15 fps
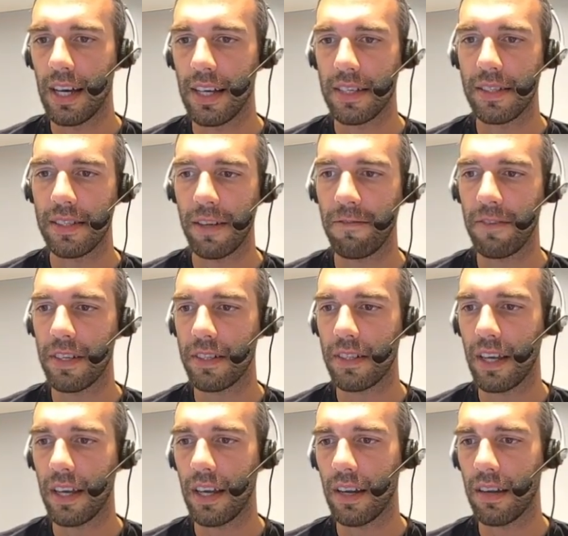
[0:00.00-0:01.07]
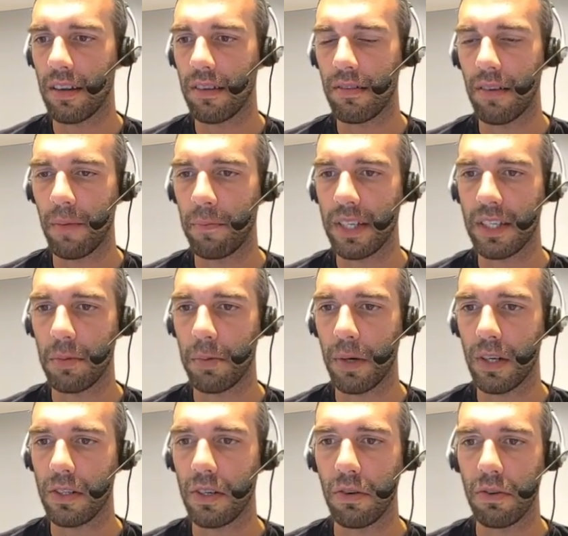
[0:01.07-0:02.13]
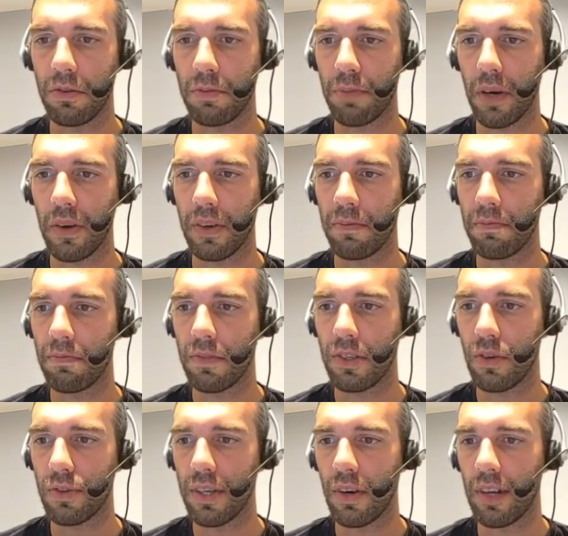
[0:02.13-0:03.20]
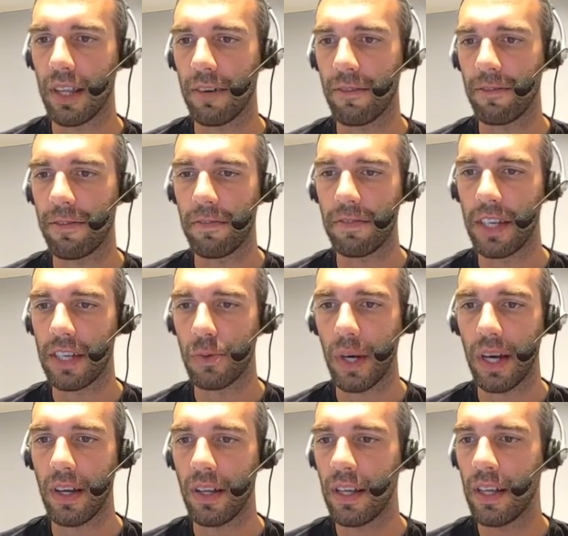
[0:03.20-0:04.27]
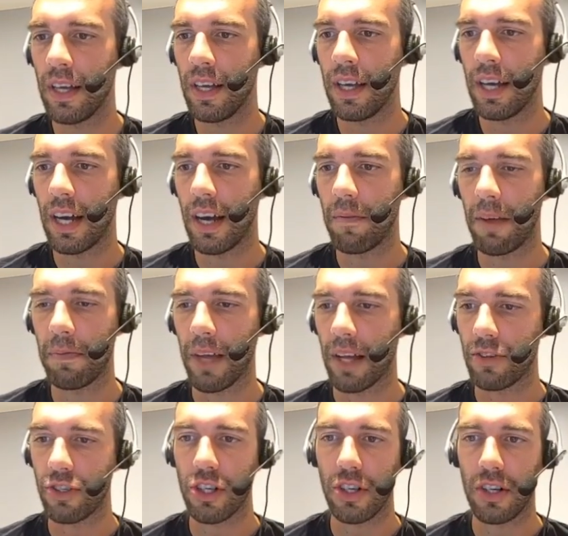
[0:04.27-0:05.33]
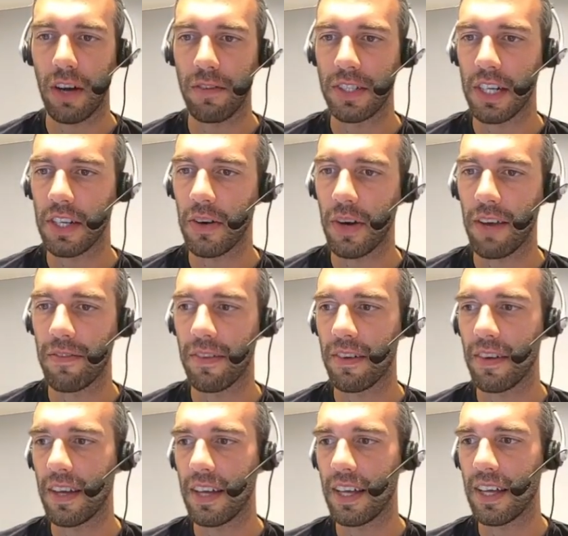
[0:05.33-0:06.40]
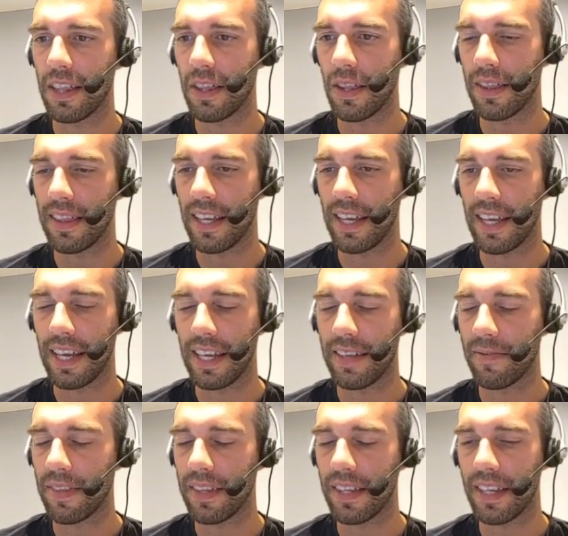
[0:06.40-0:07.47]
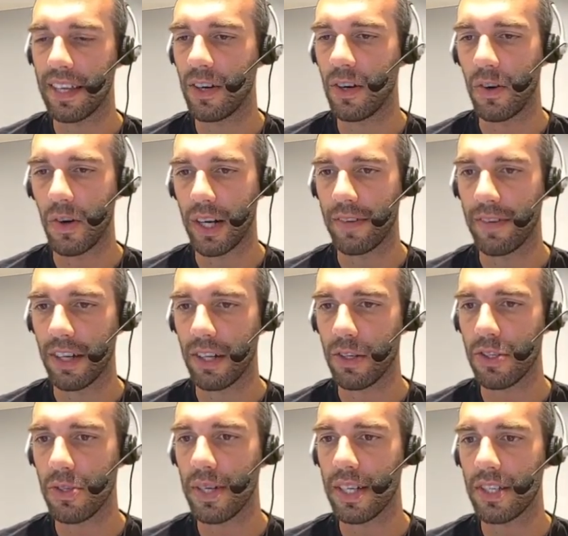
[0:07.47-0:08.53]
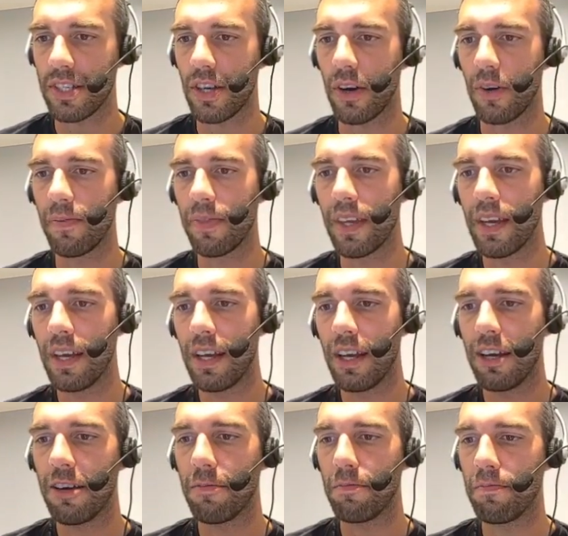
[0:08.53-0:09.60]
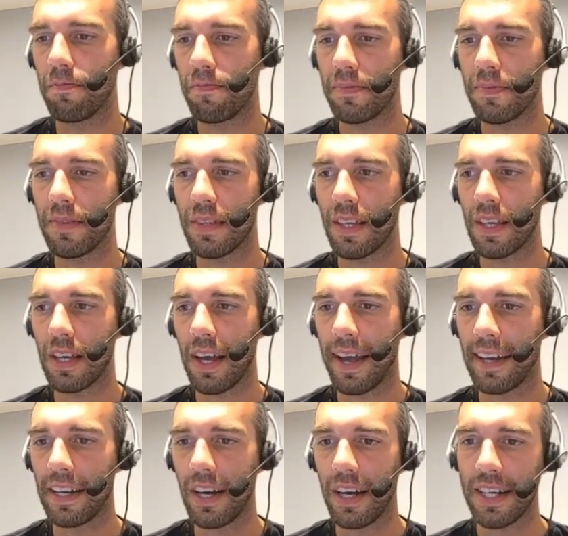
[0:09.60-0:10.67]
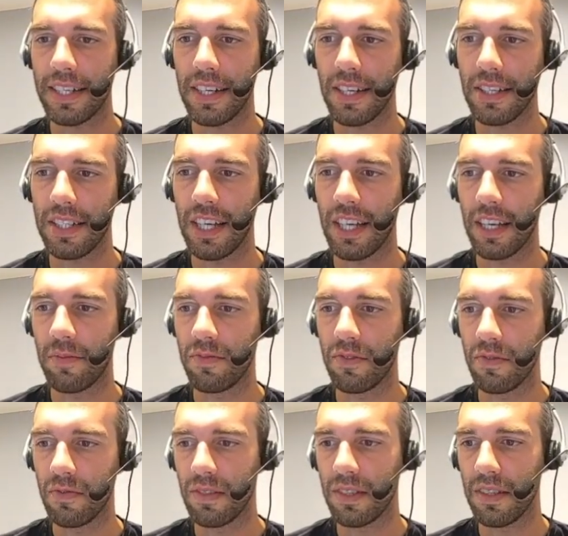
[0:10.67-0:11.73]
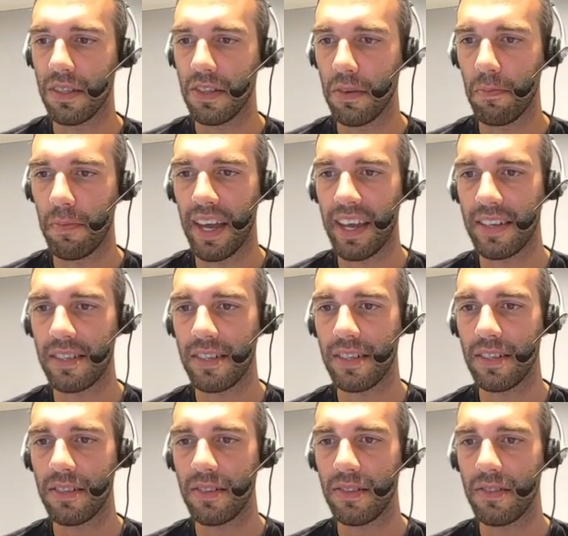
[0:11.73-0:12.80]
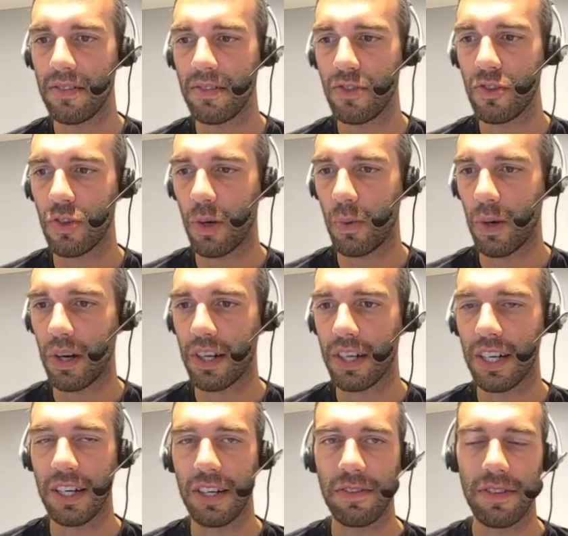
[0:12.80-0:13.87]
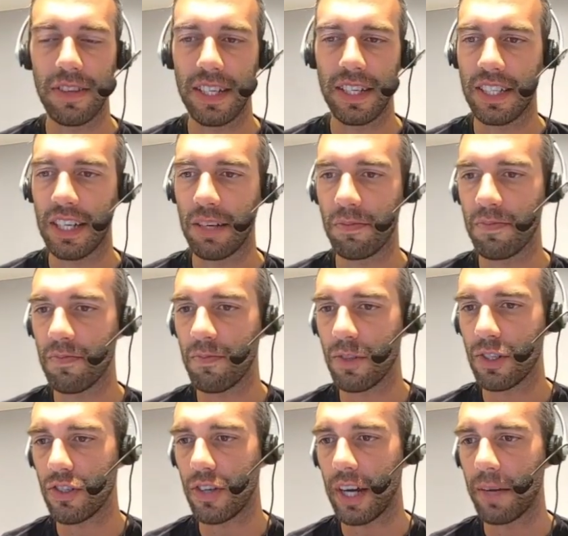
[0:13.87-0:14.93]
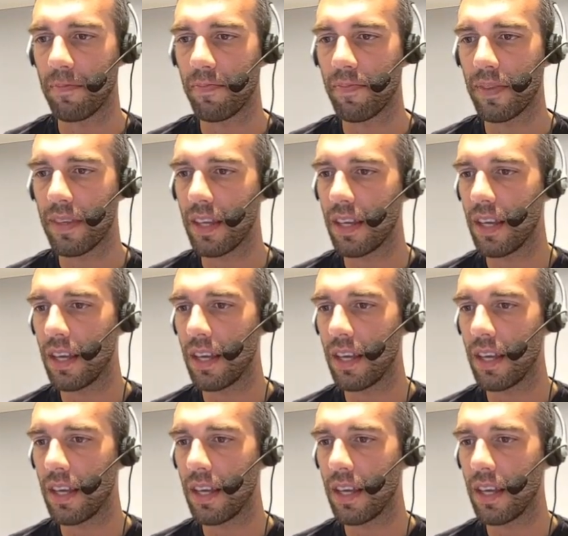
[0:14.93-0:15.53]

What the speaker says: Stunfisk, and I'm guessing Politoed probably goes out at level 50 as well. I'm not sure. Obviously, I don't have it or even close to it. So a non-Excel team makes short work of this team, which is great.